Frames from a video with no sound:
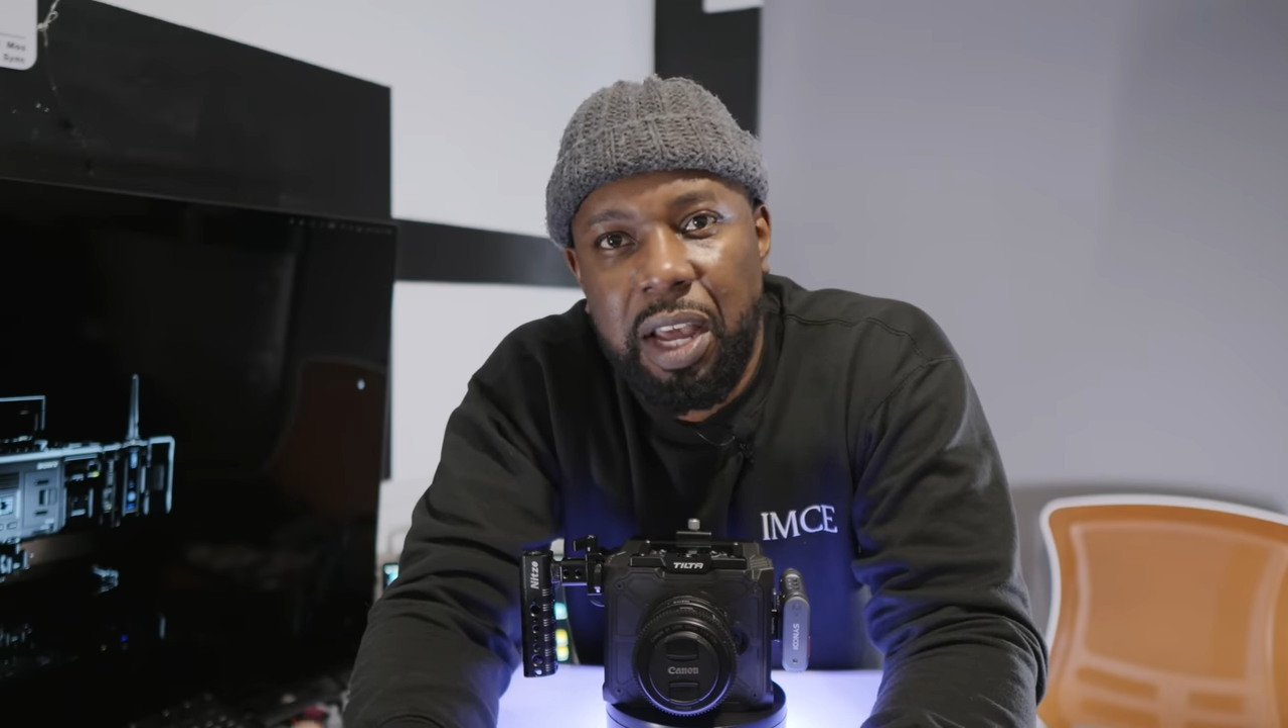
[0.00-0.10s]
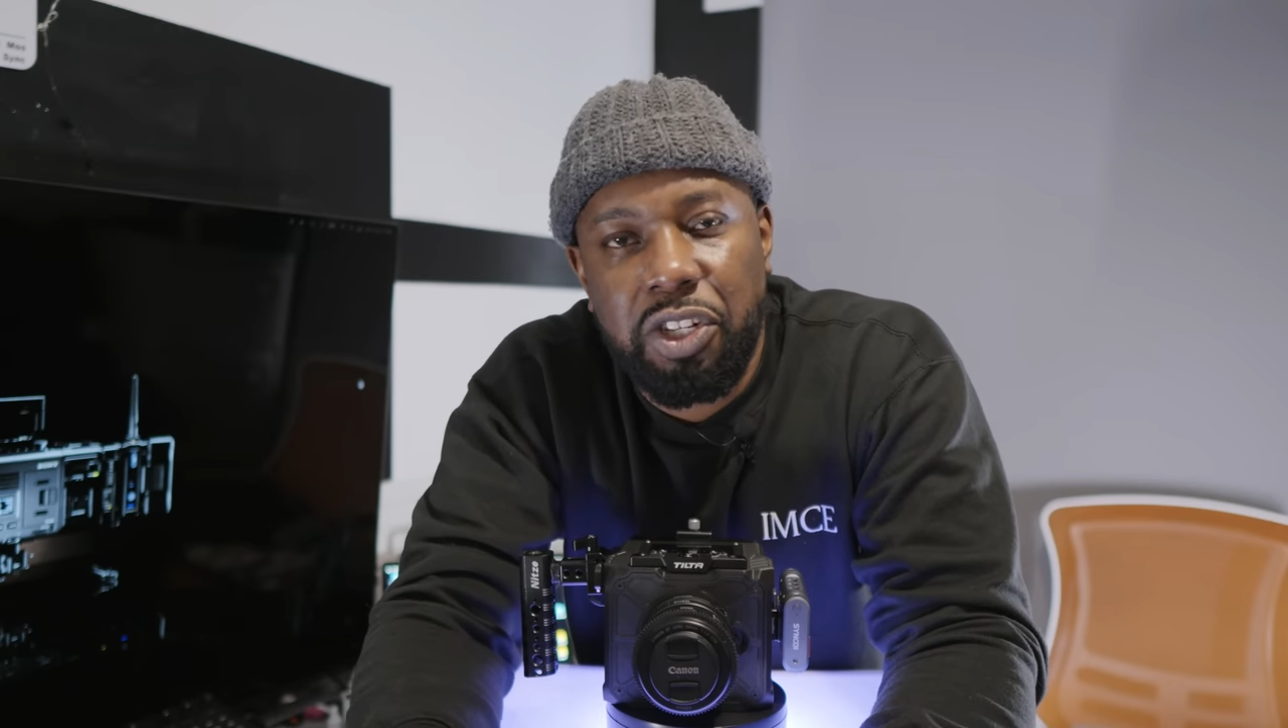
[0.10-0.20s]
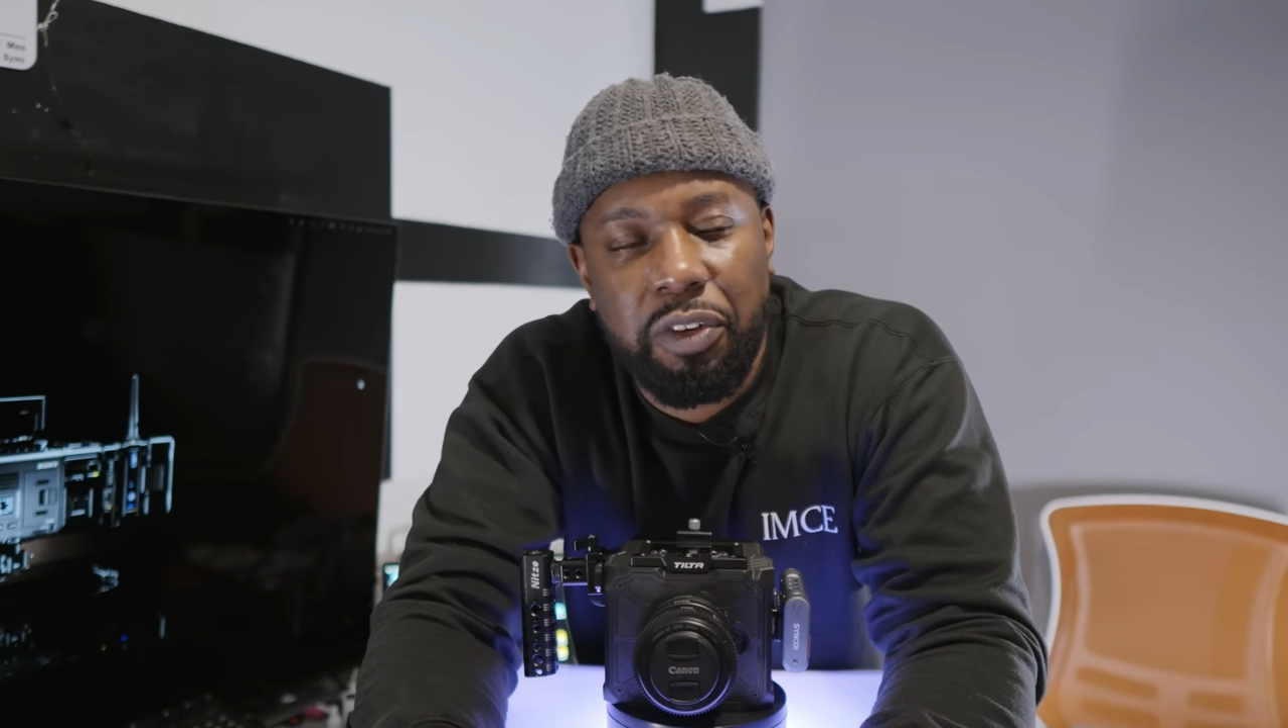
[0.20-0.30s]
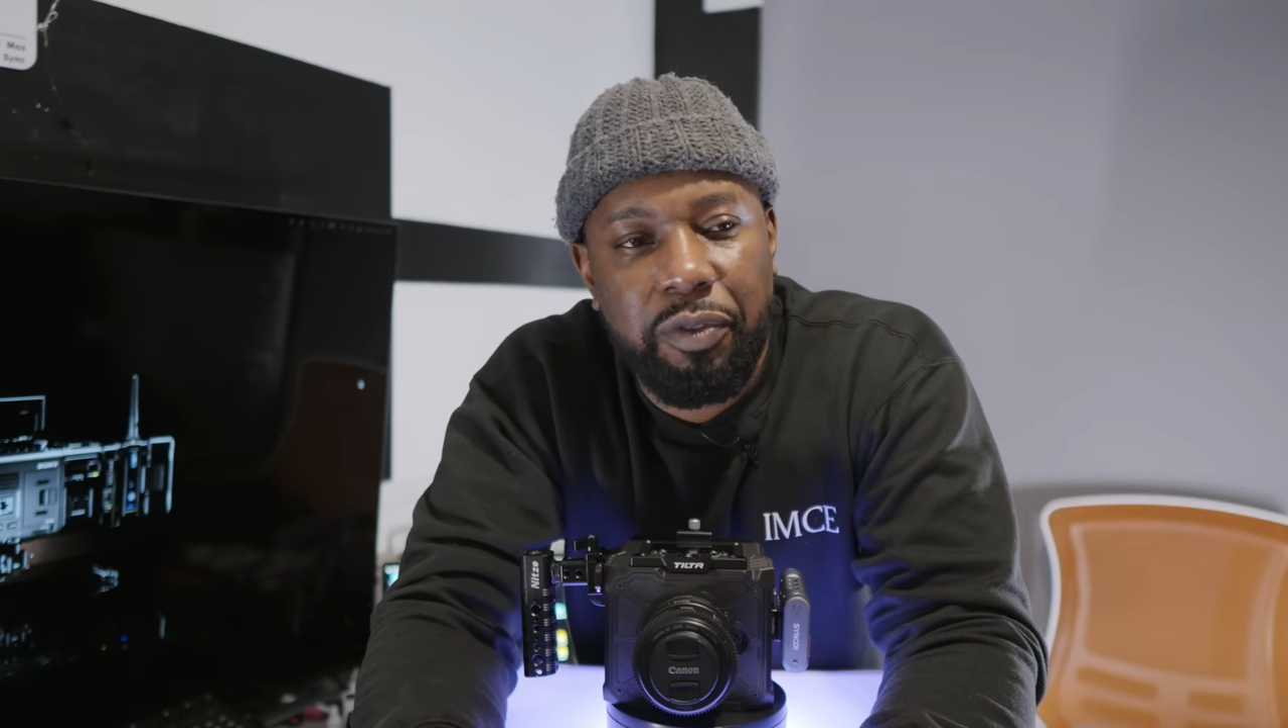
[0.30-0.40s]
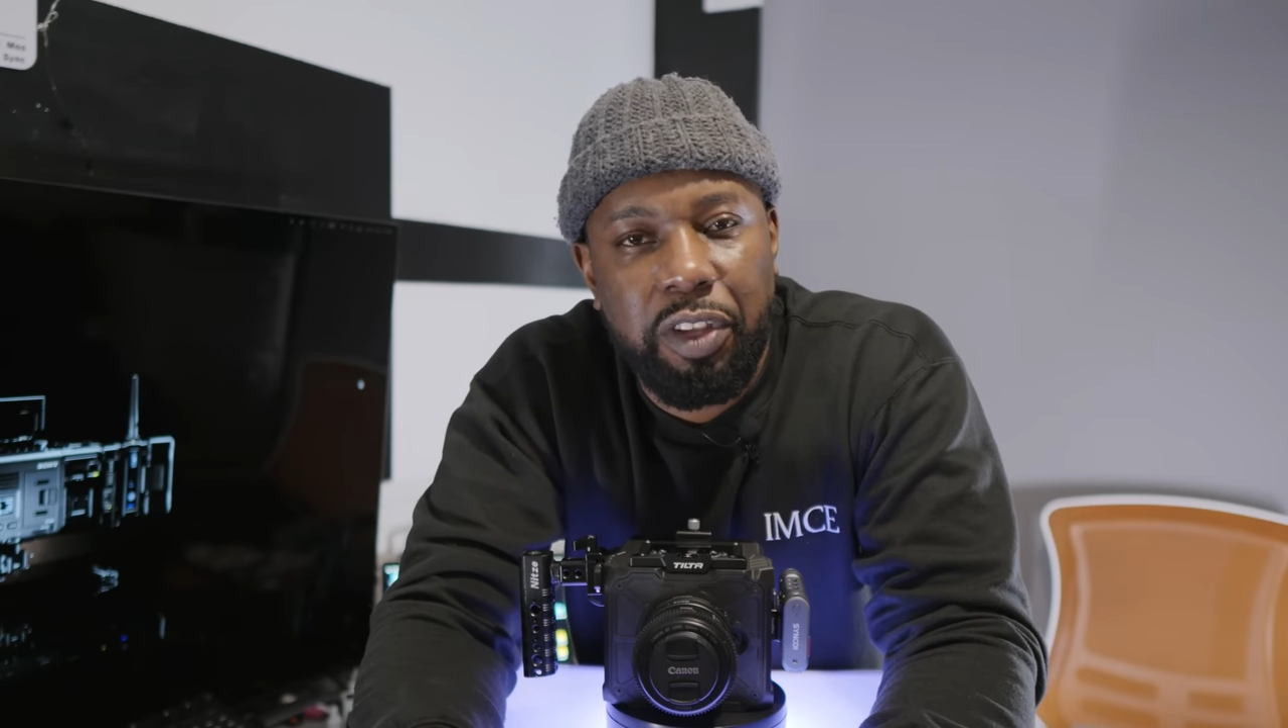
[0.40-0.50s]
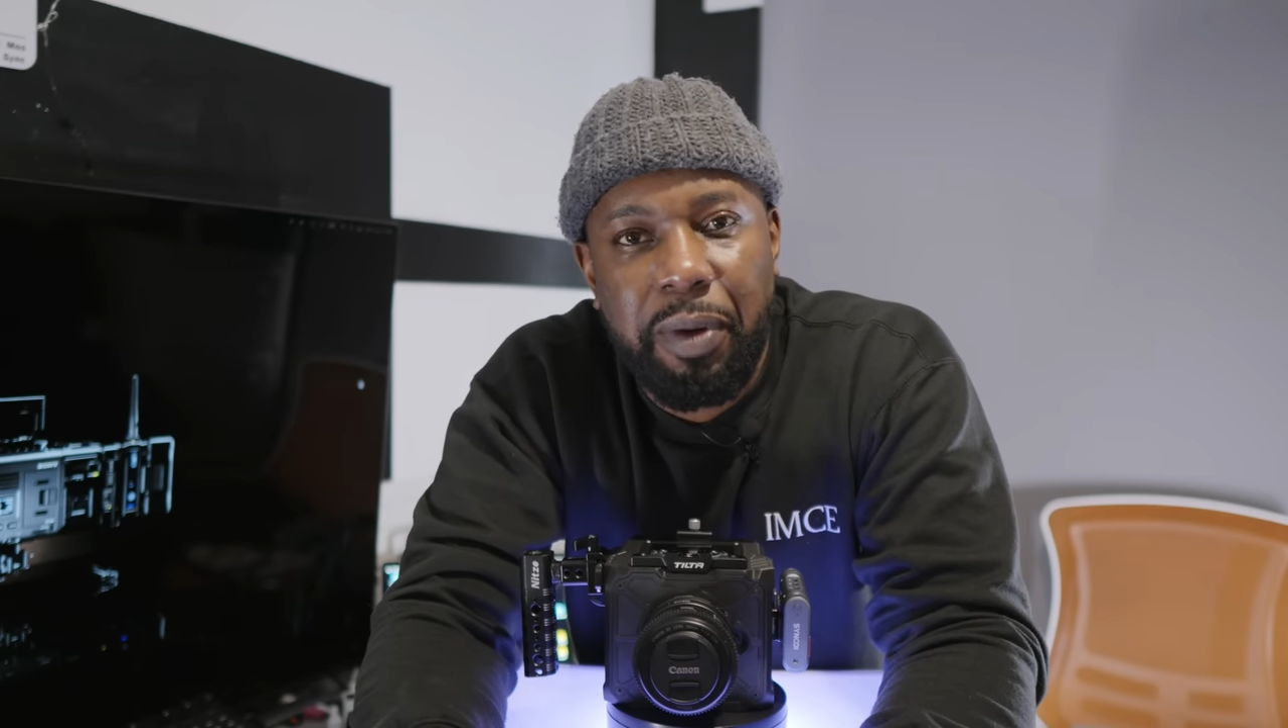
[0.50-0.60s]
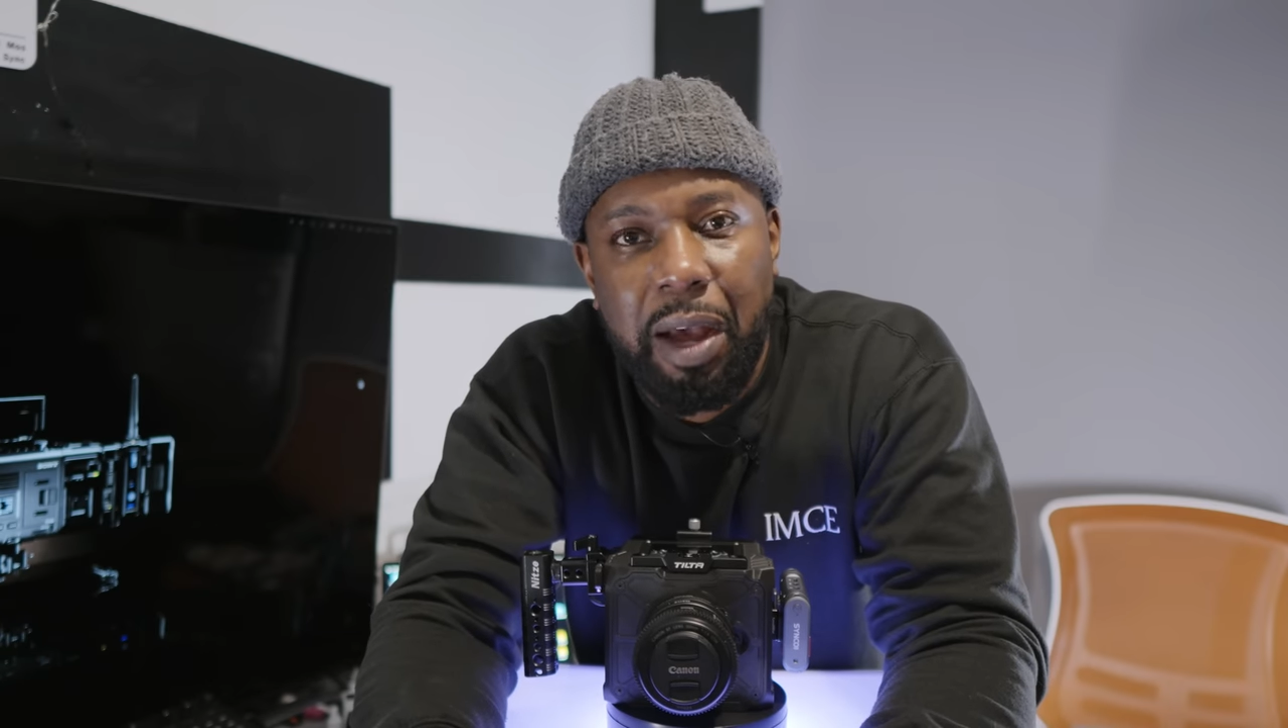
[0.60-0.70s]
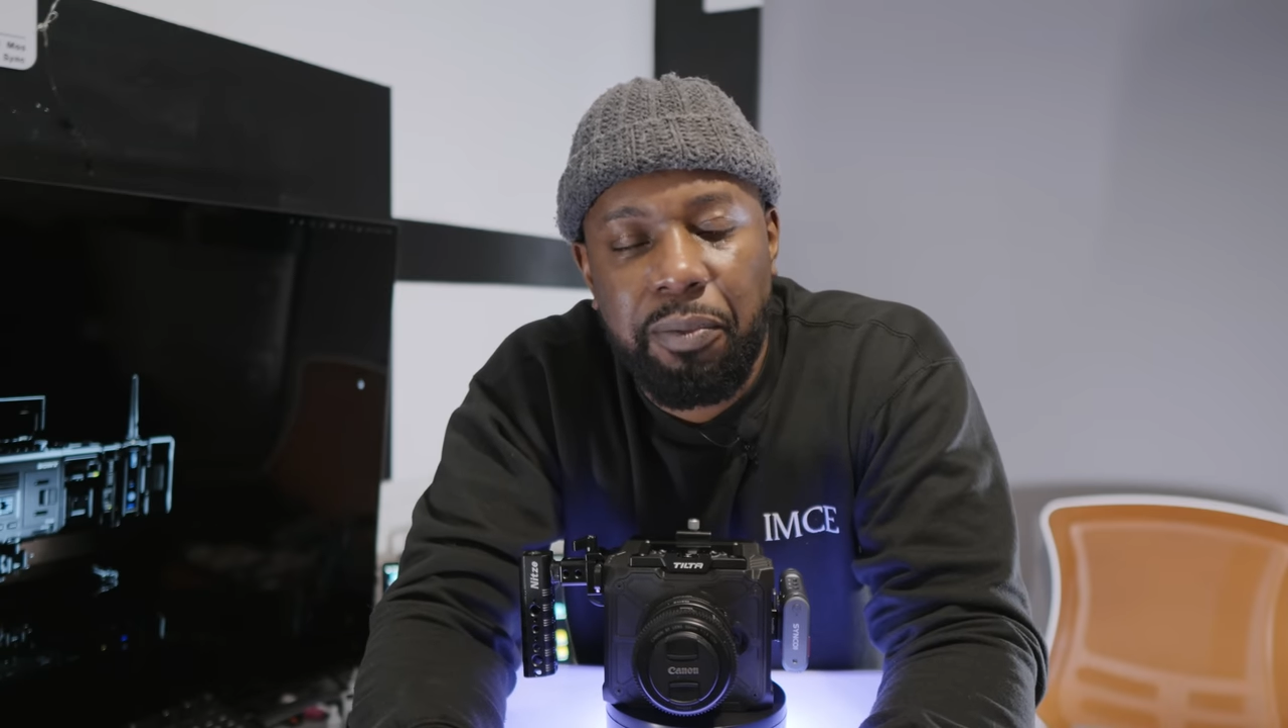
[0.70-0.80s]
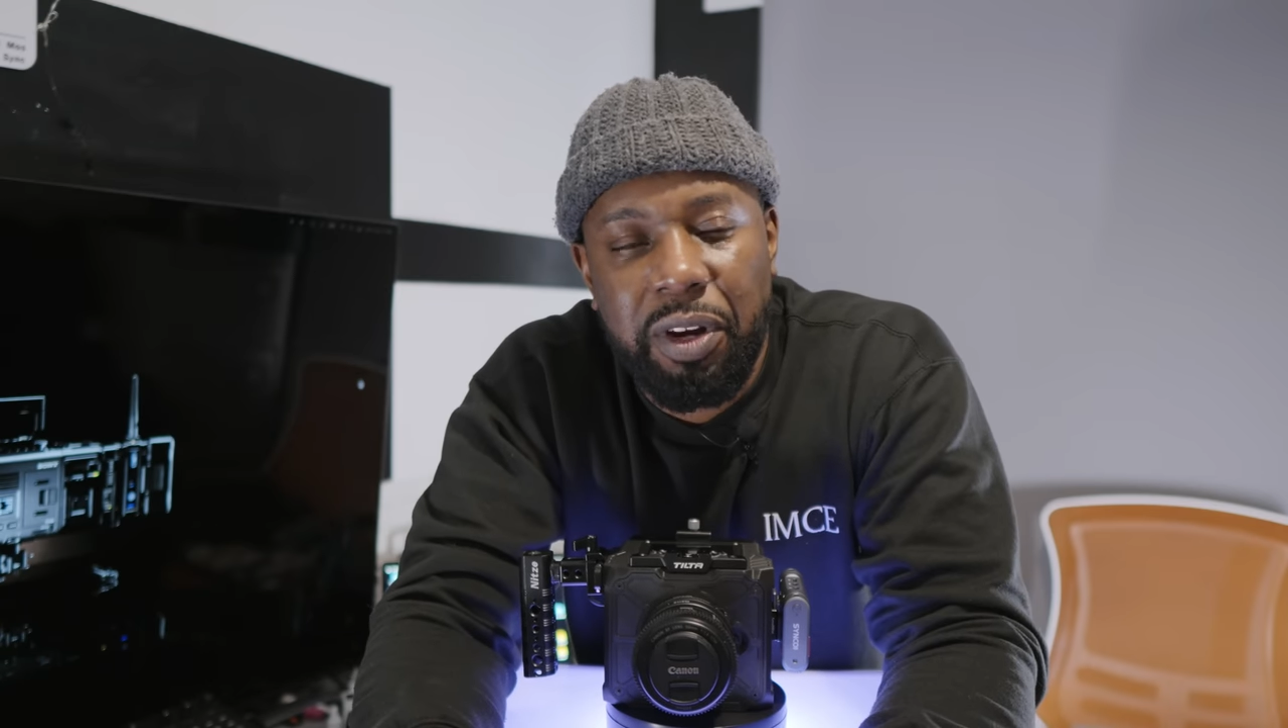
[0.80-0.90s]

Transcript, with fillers: £150